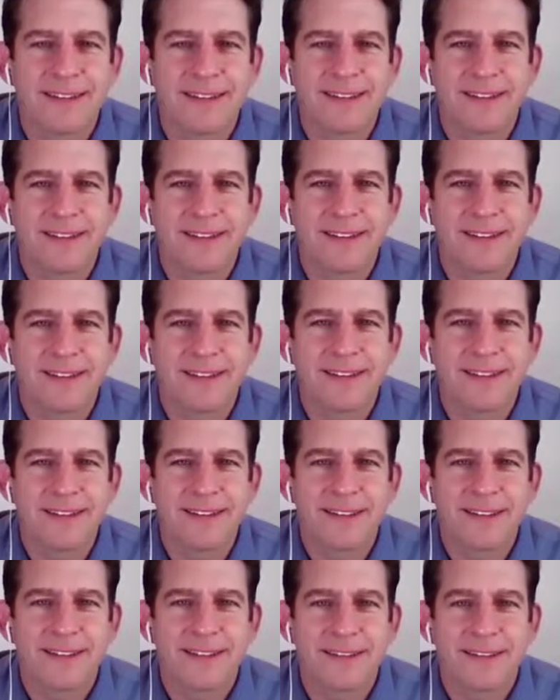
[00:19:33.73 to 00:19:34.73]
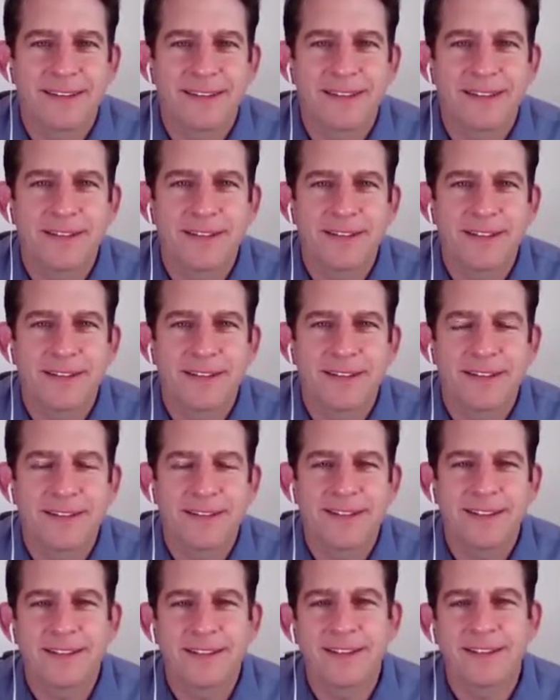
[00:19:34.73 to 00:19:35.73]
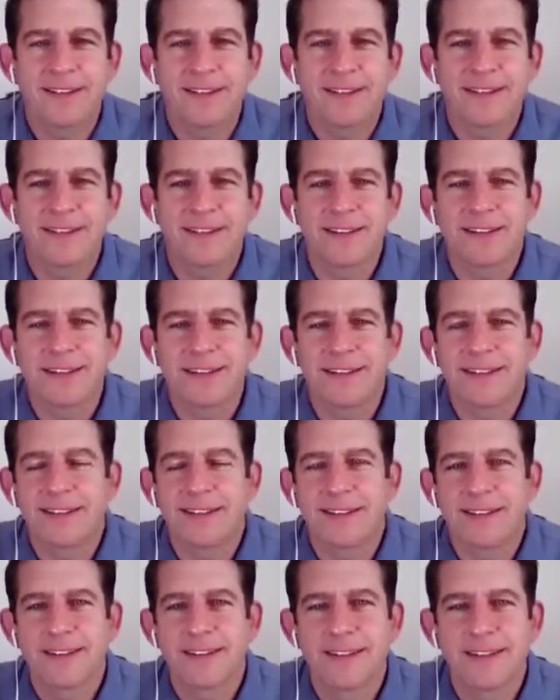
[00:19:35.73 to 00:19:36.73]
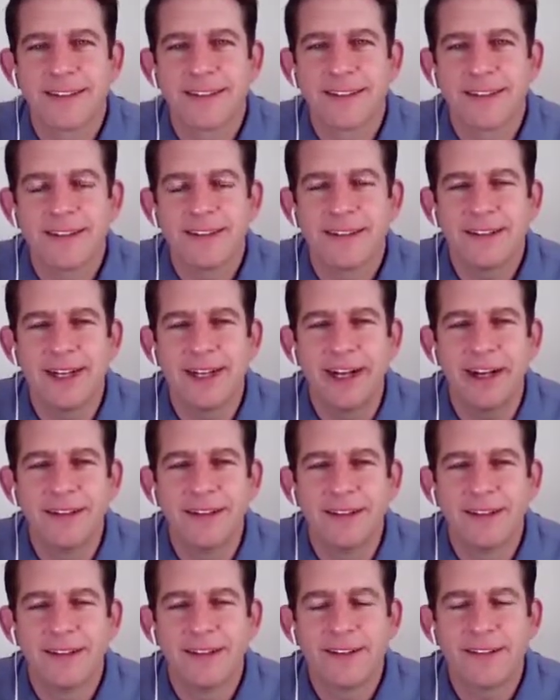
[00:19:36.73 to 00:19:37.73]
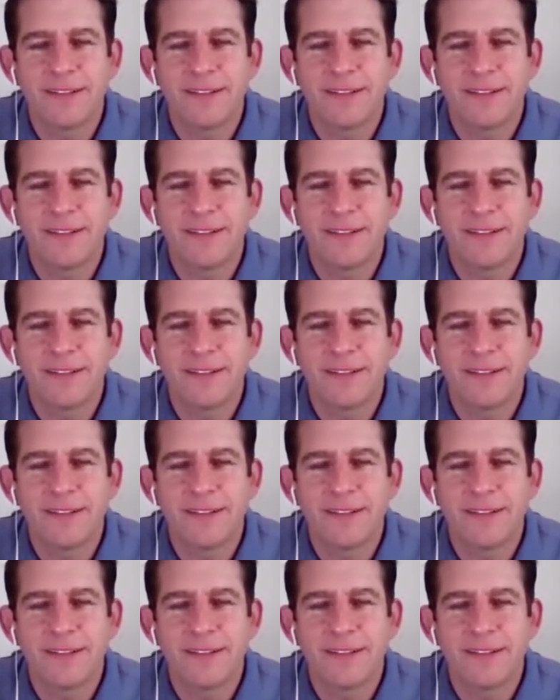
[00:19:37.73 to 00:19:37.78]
The person shown says nothing.